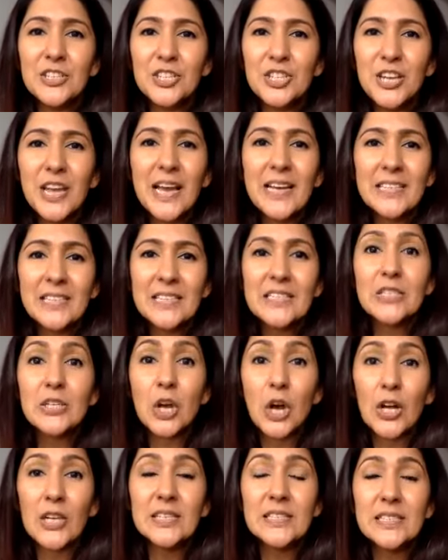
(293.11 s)
She has this
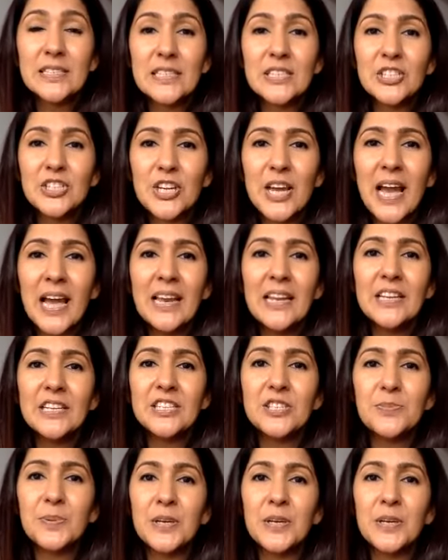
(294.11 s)
constant challenge